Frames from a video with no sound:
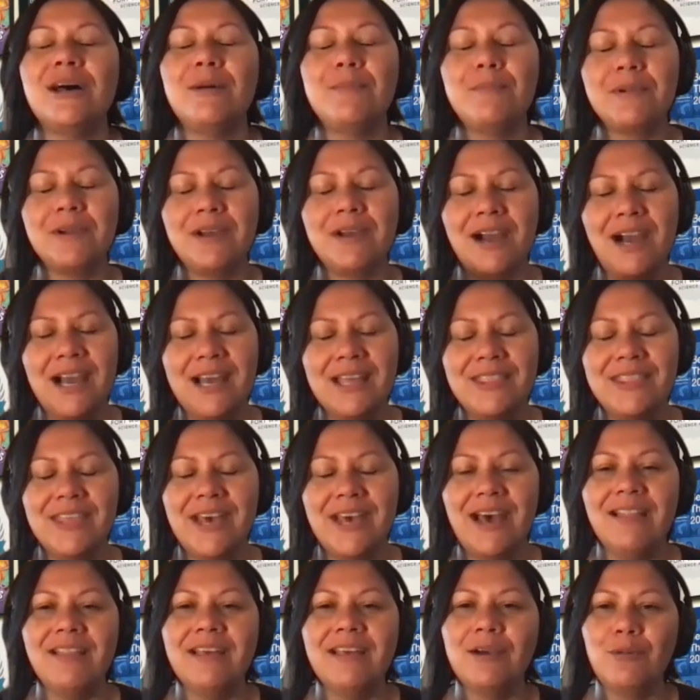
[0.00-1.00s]
help guide
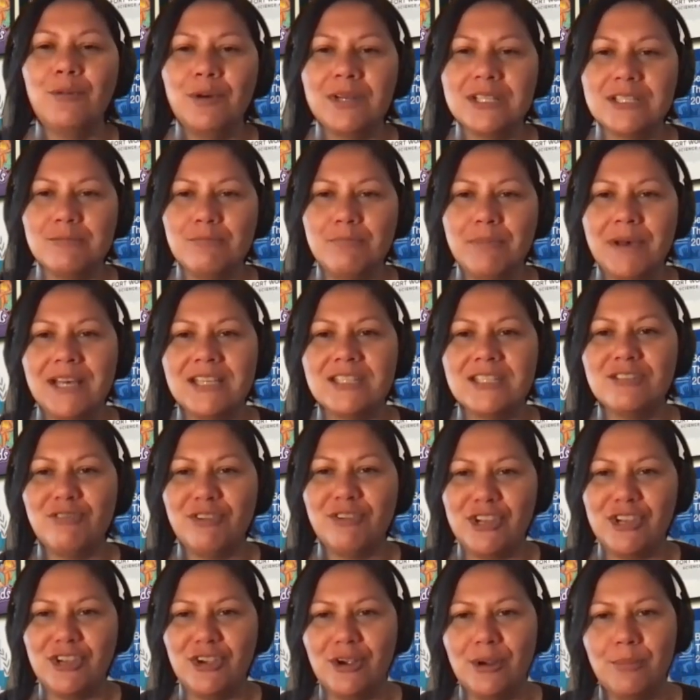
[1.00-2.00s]
that like what's best
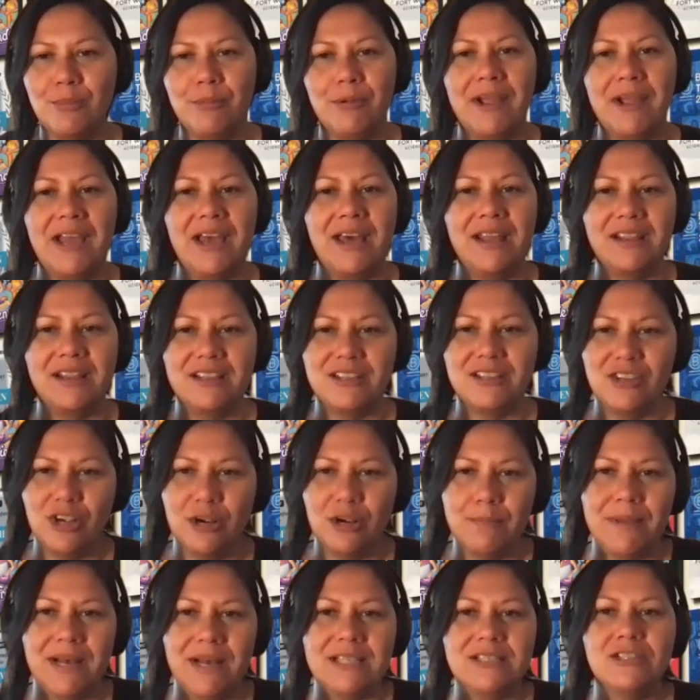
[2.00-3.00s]
for your brand and
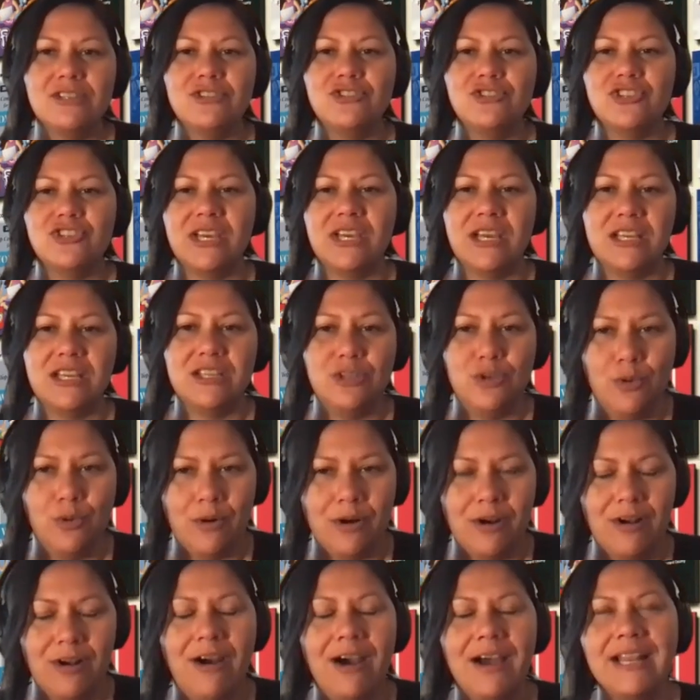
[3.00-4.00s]
your messaging and
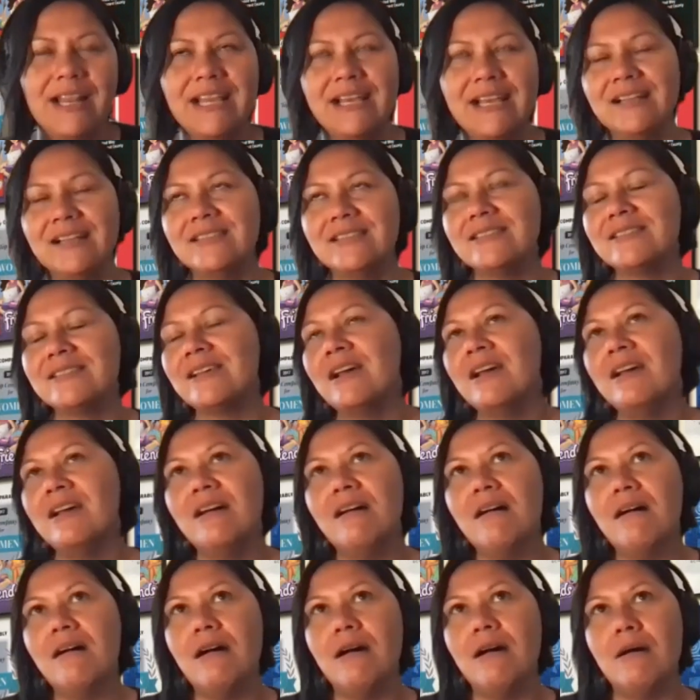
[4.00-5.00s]
your audience
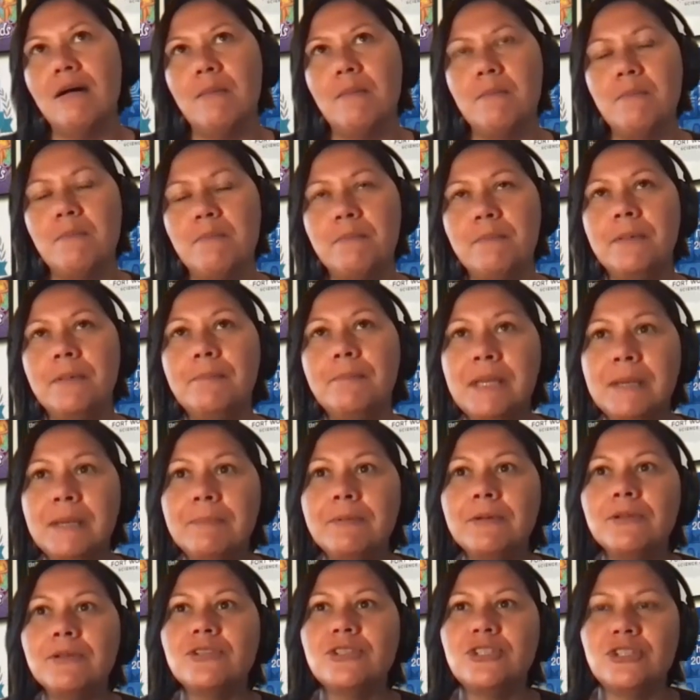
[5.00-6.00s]
um, but
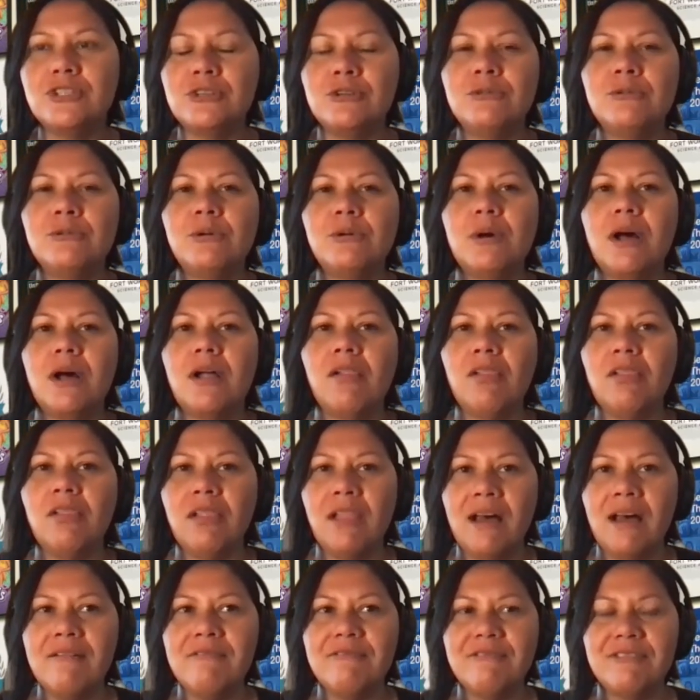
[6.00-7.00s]
people do
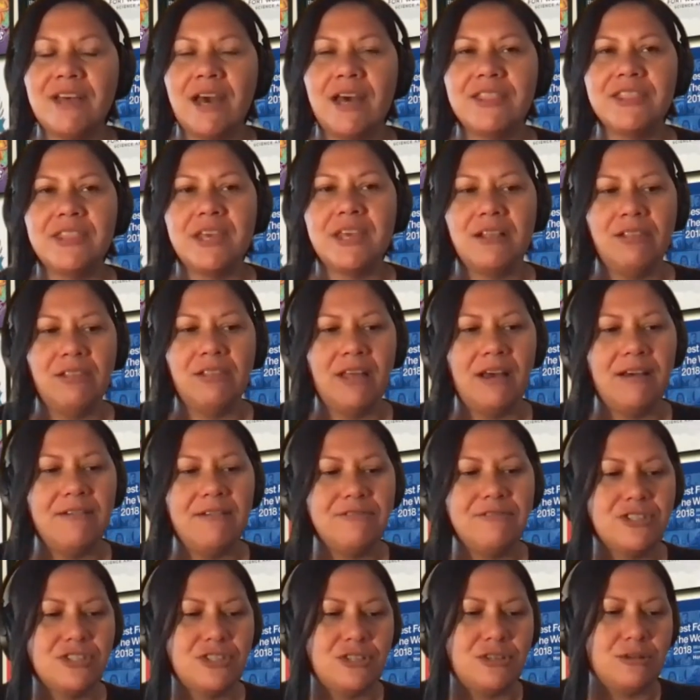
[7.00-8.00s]
love that they love
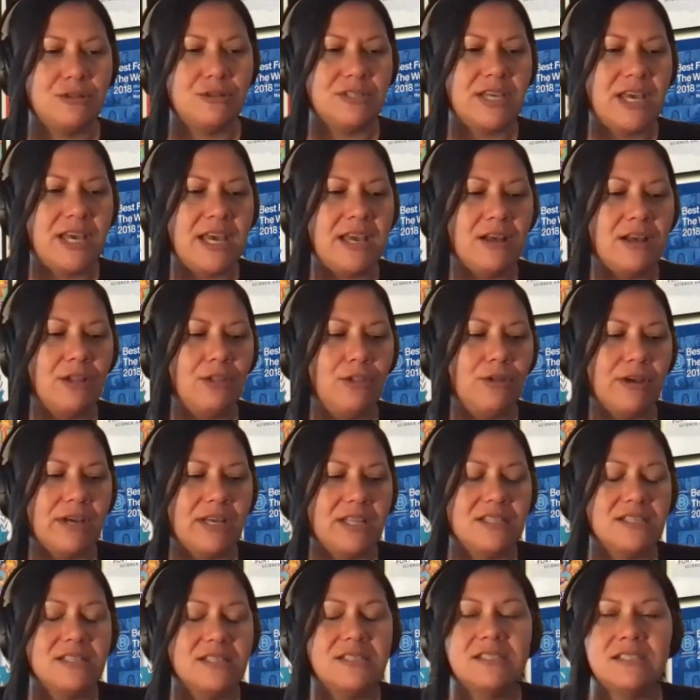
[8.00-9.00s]
to take a look
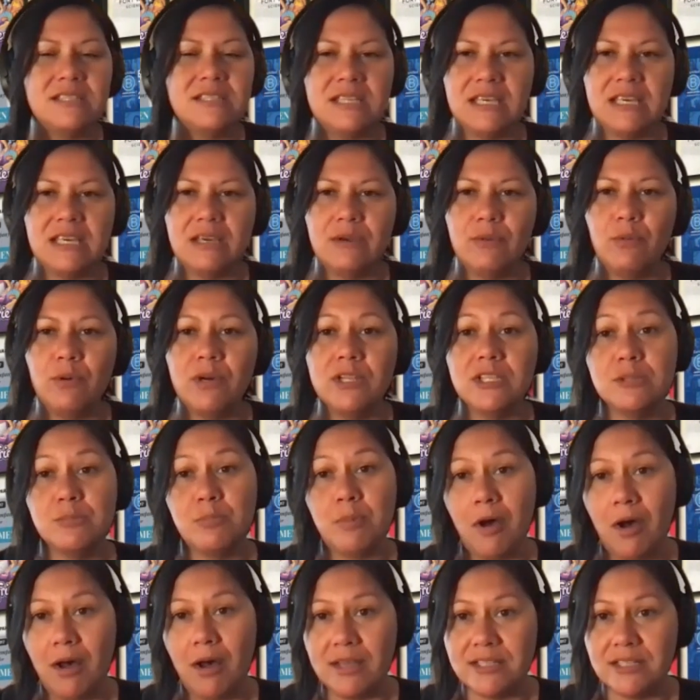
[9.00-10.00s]
and see what's
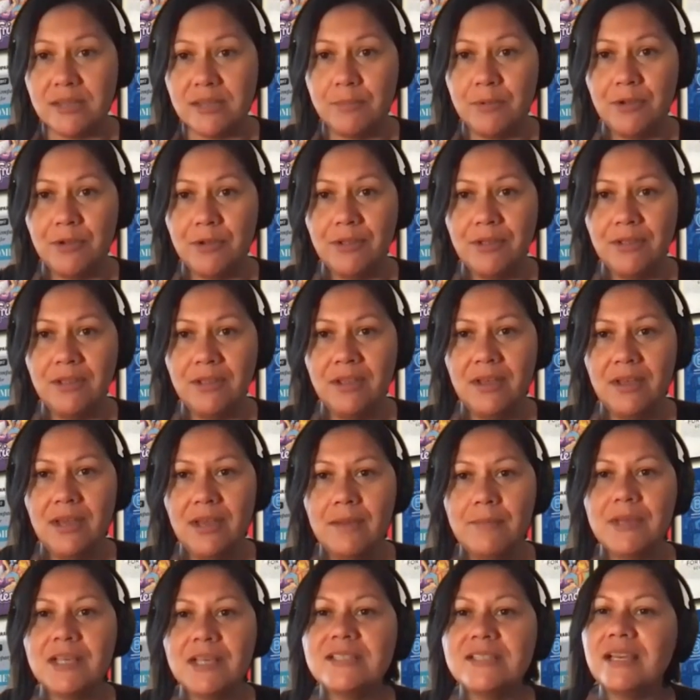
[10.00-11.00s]
possible
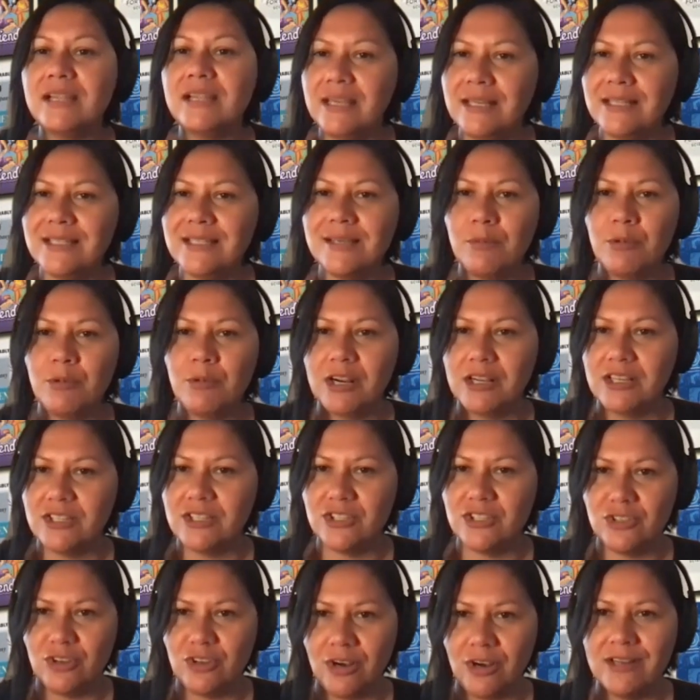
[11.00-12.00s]
because they need somewhere to
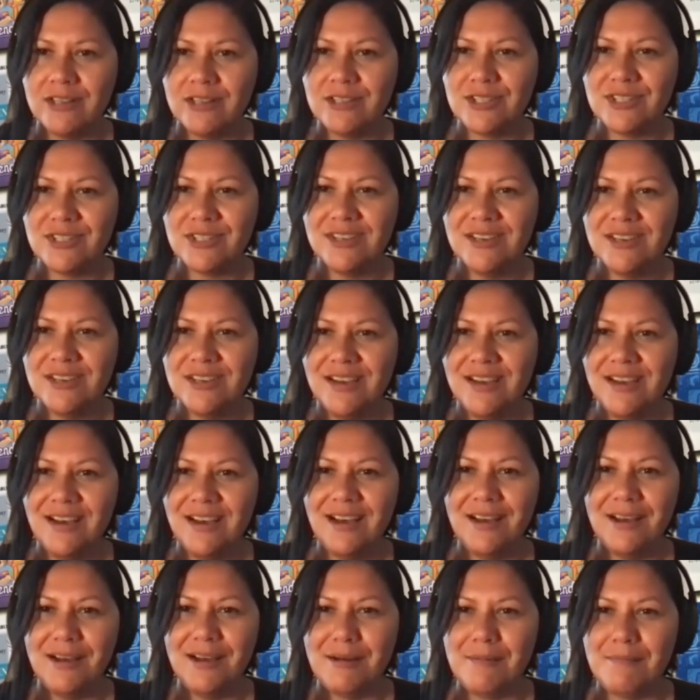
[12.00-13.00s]
start
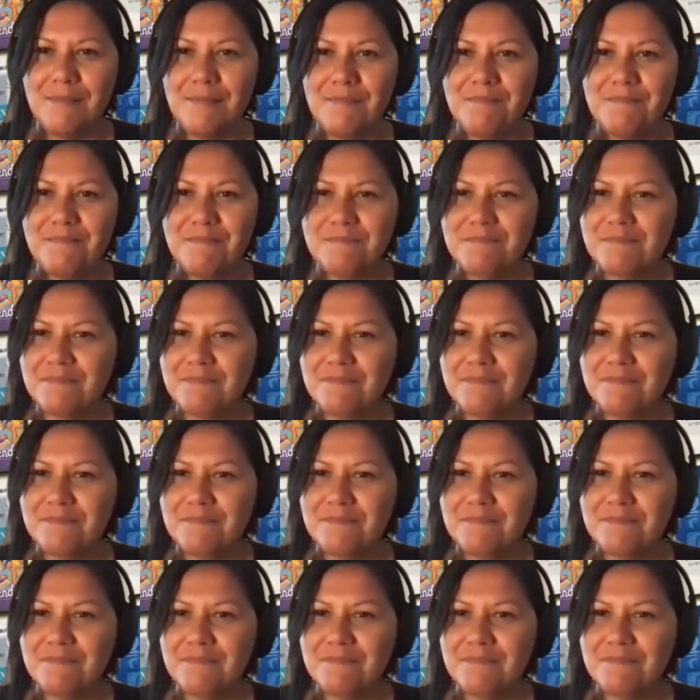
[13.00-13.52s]
um,